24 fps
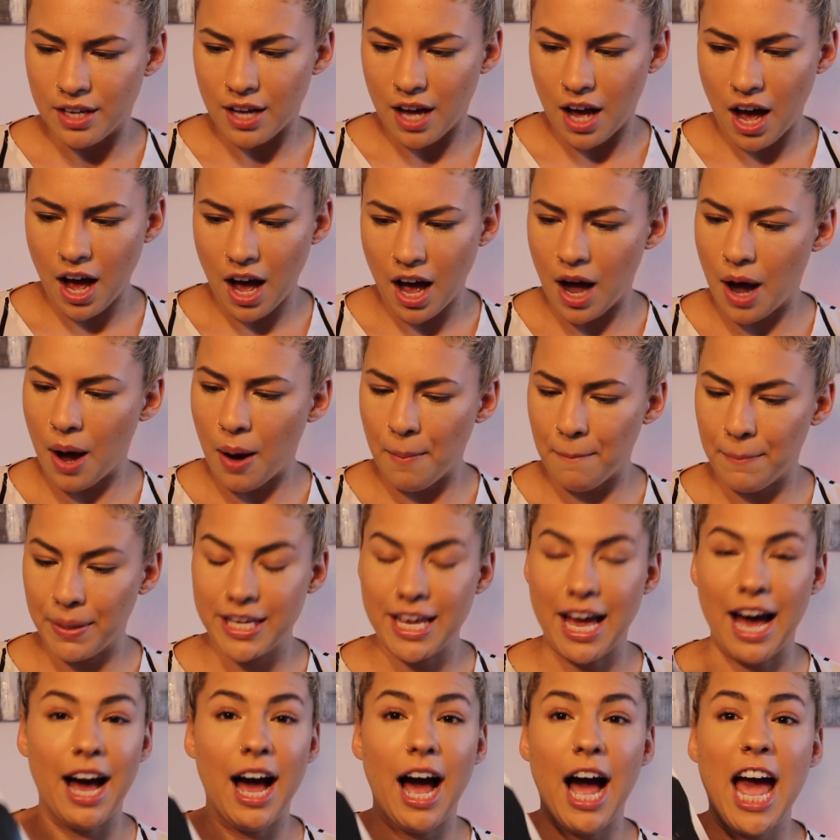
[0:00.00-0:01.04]
But
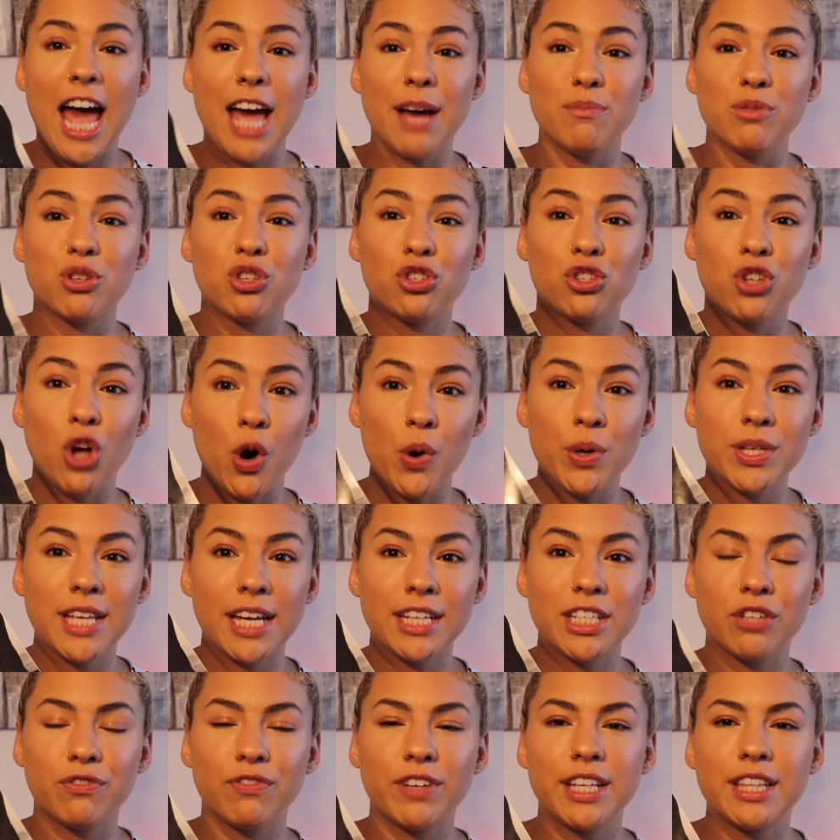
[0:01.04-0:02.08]
yeah, I am so
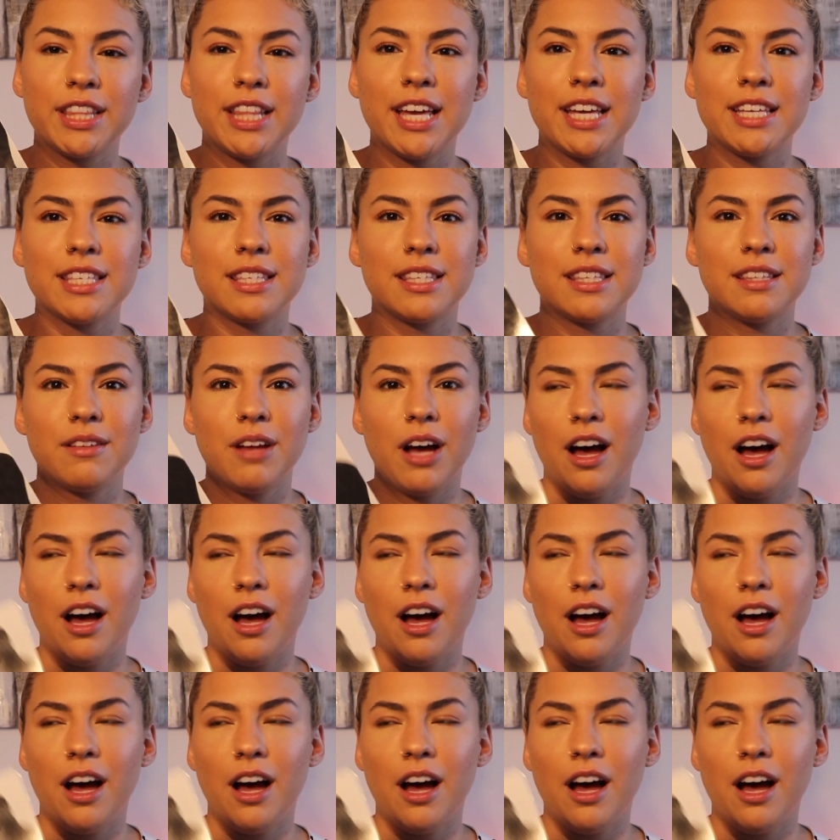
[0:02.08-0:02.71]
excited to read this.